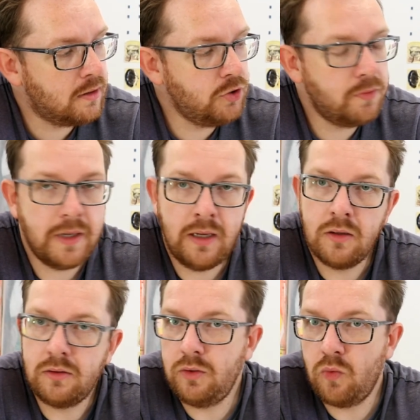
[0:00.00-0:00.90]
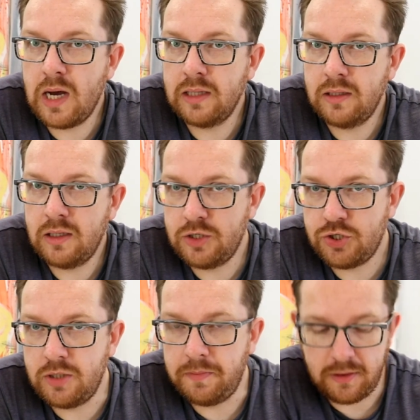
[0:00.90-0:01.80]
you pay only one
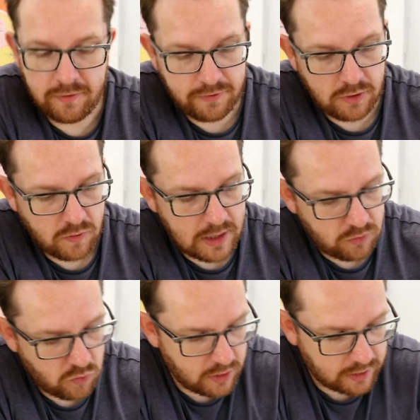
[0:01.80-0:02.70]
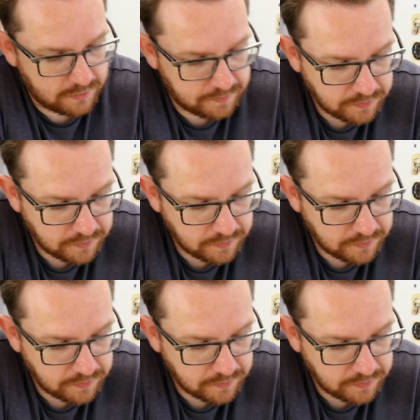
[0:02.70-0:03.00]
shipping for one work.